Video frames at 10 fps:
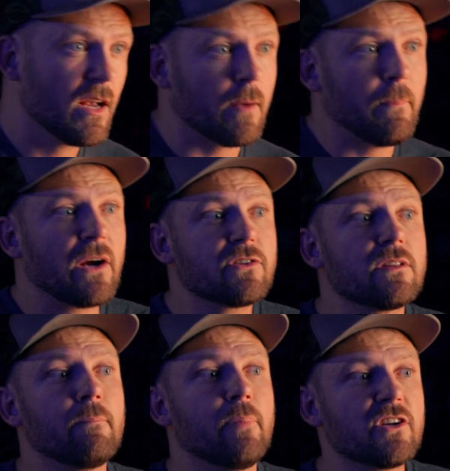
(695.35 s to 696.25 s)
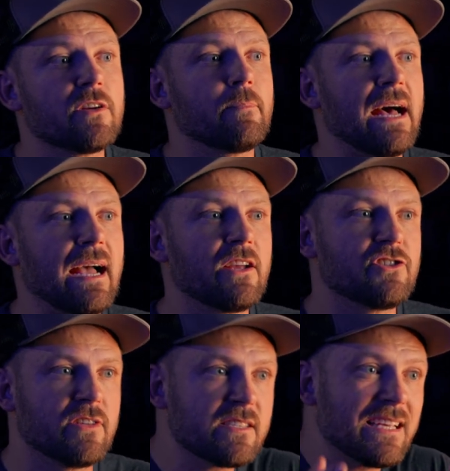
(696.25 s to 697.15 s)
Compared to the budget
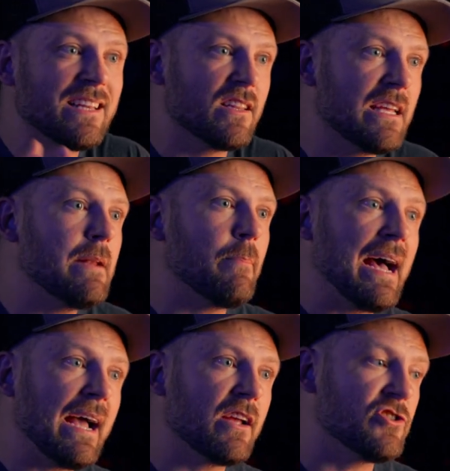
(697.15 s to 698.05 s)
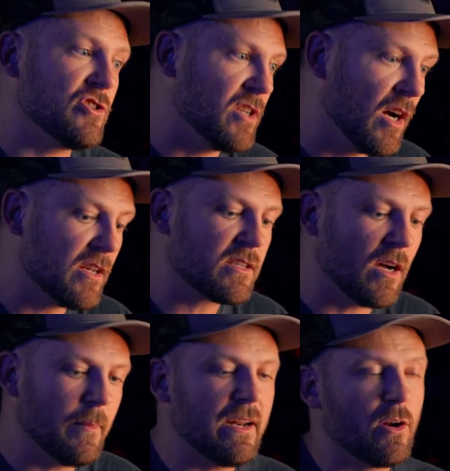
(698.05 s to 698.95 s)
package, this elite package does
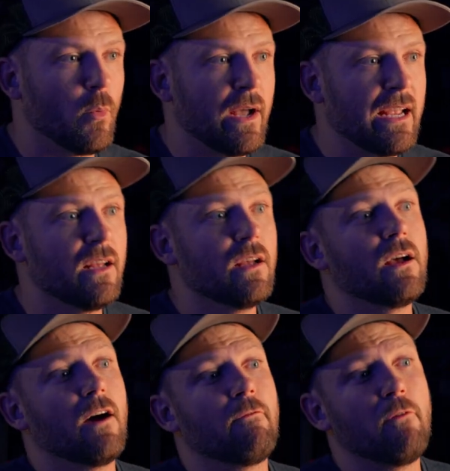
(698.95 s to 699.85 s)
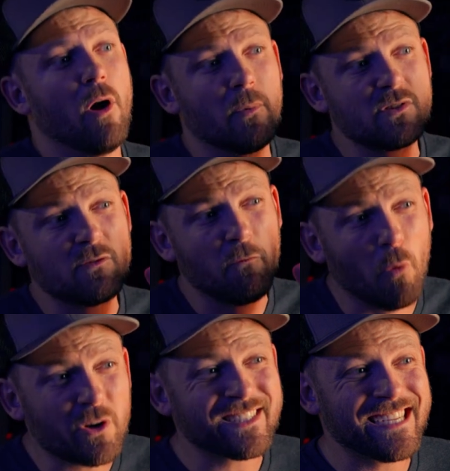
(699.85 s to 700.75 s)
come in at a weight of almost
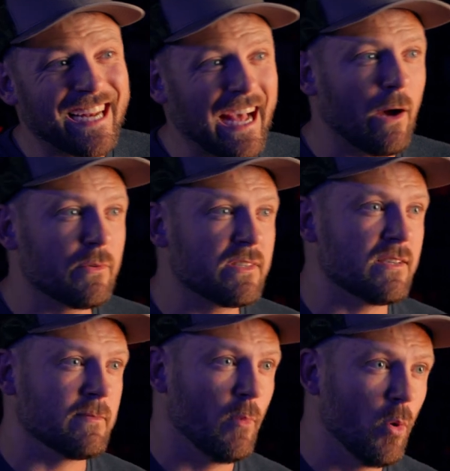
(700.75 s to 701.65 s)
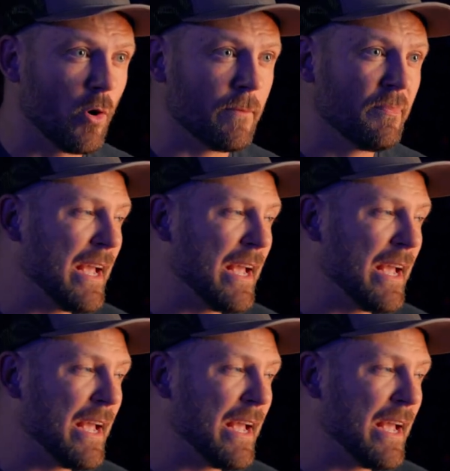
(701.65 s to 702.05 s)
14 ounces more.